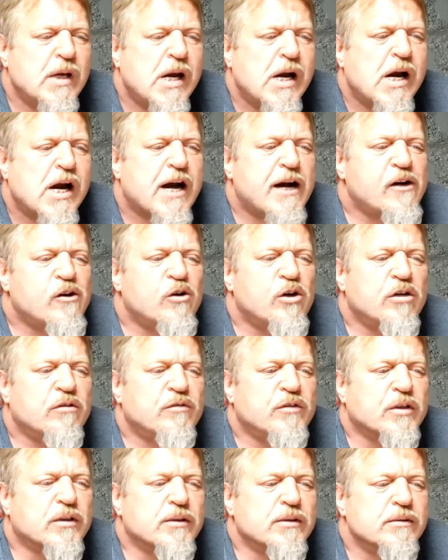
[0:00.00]

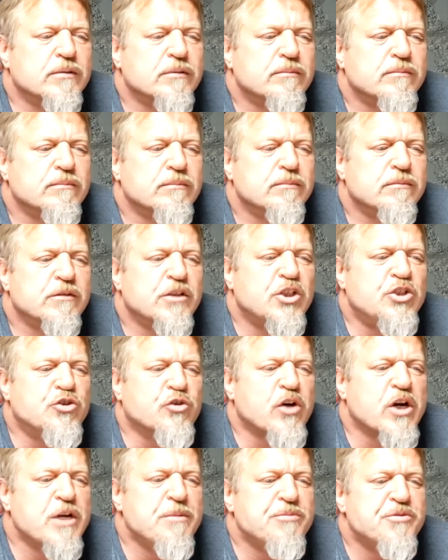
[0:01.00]
However, the
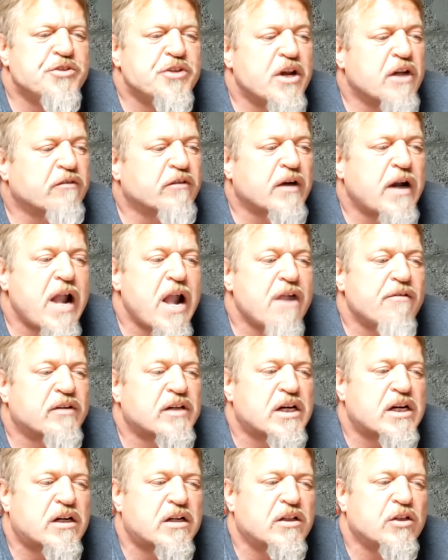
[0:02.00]
dreams never have a
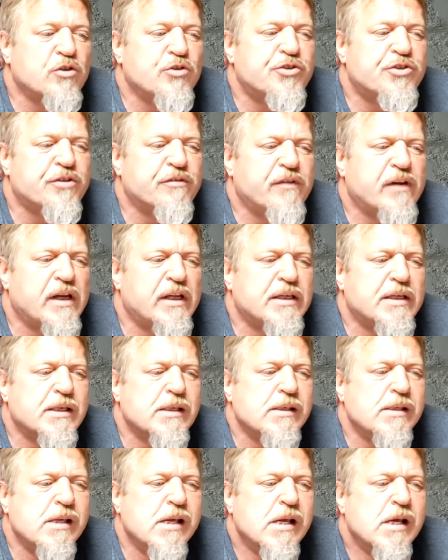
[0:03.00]
conclusive ending.
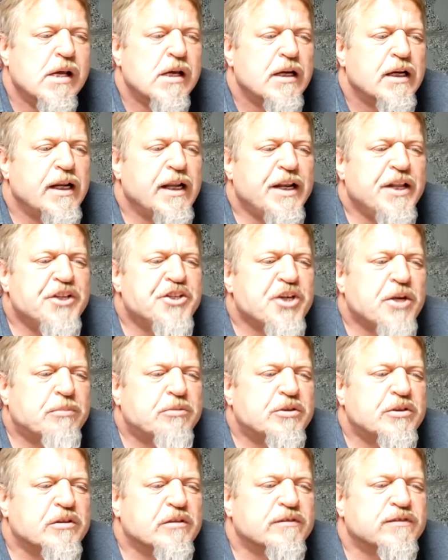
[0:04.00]
It is up
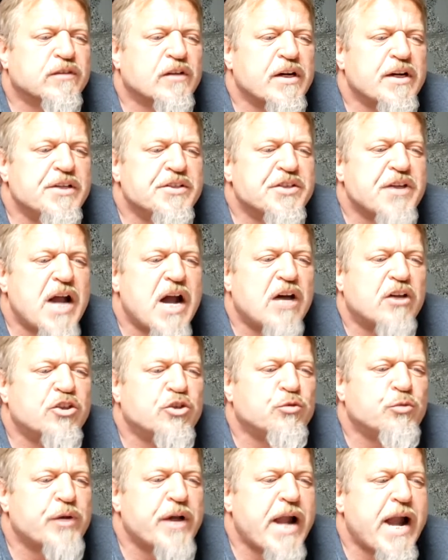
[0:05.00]
to their friends how they
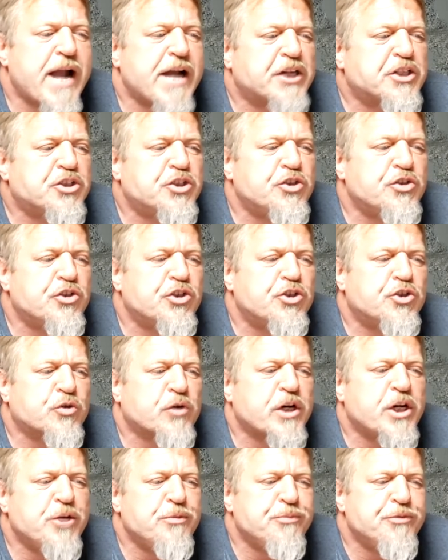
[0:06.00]
react to the
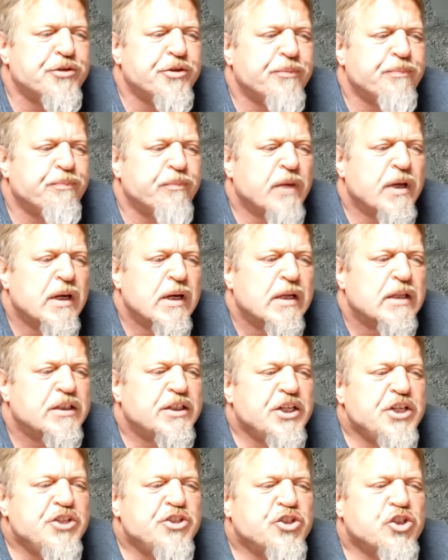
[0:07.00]
dreams.
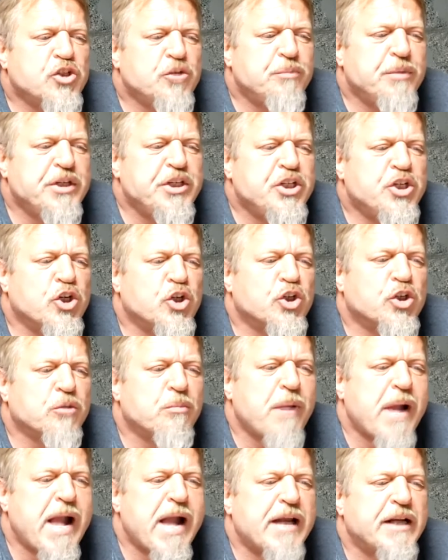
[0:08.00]
These could be good or
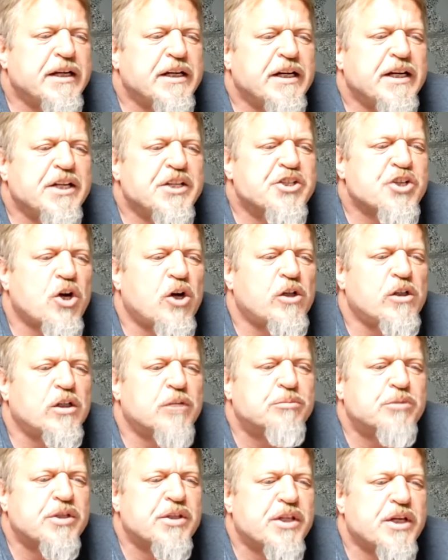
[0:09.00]
bad, and it's all
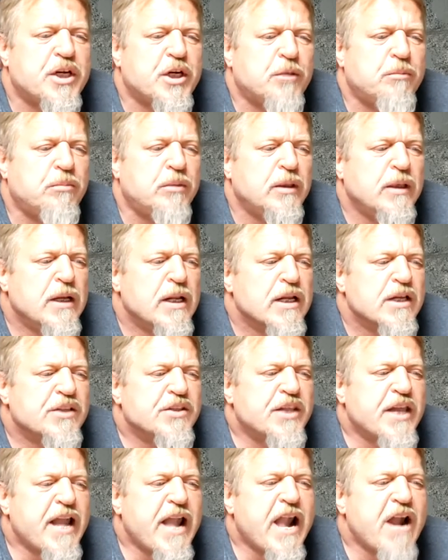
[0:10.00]
up to them.
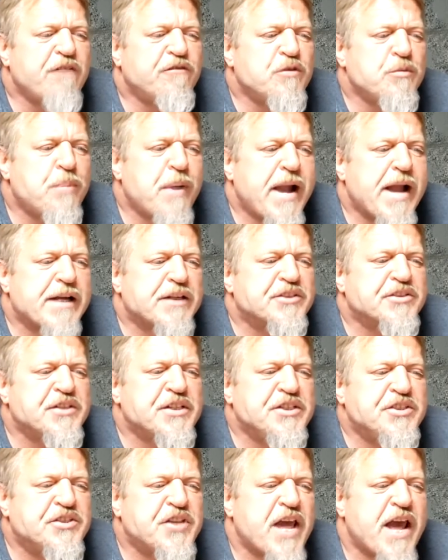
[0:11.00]
They have to pass
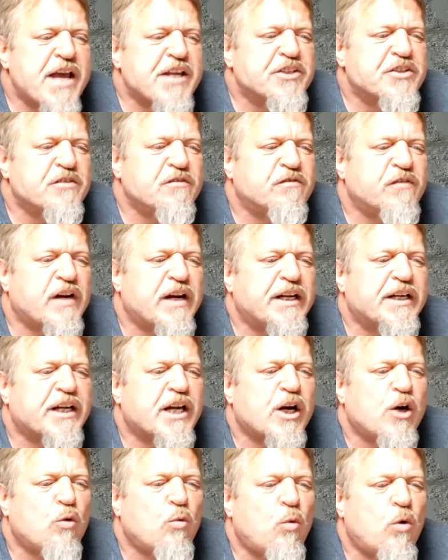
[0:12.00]
these tests and find
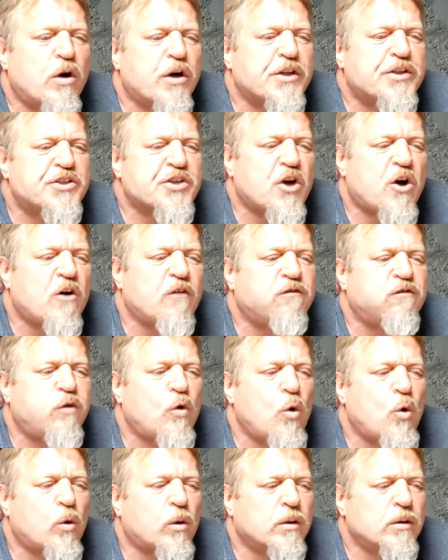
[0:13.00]
out what it's all
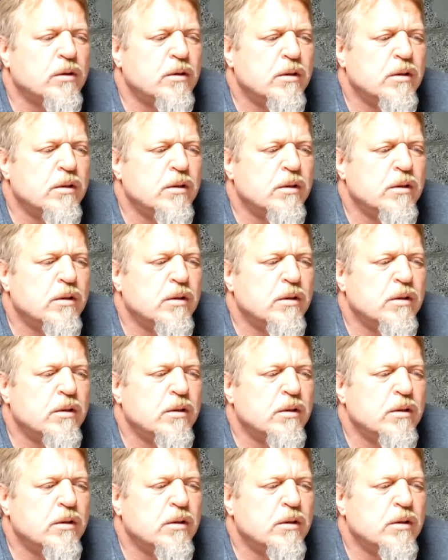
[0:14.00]
for.